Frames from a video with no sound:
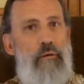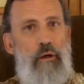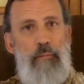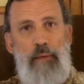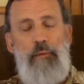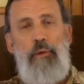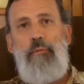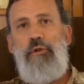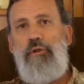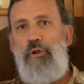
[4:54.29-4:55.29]
uh, baby
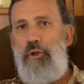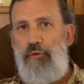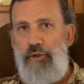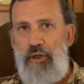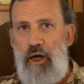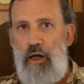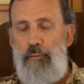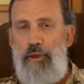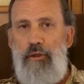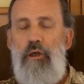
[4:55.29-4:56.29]
boomers their
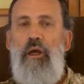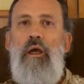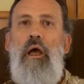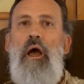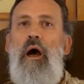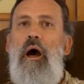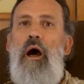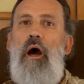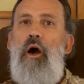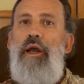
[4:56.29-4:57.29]
retirement.
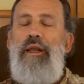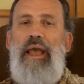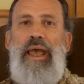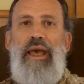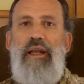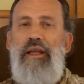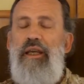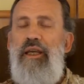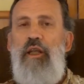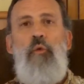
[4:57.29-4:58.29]
All right, and
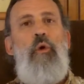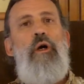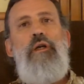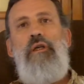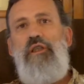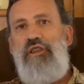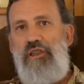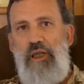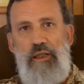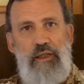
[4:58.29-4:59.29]
anyone could
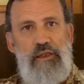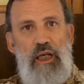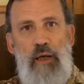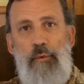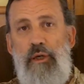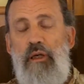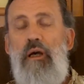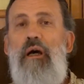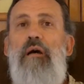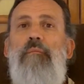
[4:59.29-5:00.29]
see this
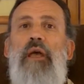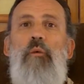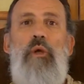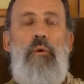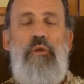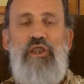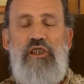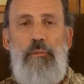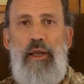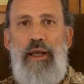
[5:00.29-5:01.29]
coming, um, and when it was
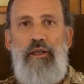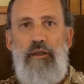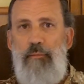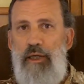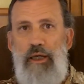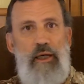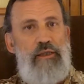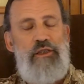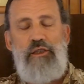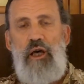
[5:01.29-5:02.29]
explained to
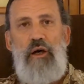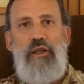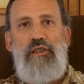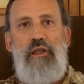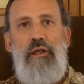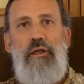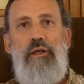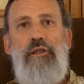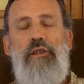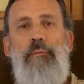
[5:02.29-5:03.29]
me, I just saw it as
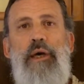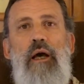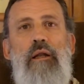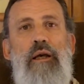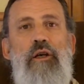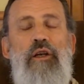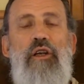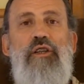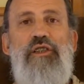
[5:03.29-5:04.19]
clear as a bell, and I couldn't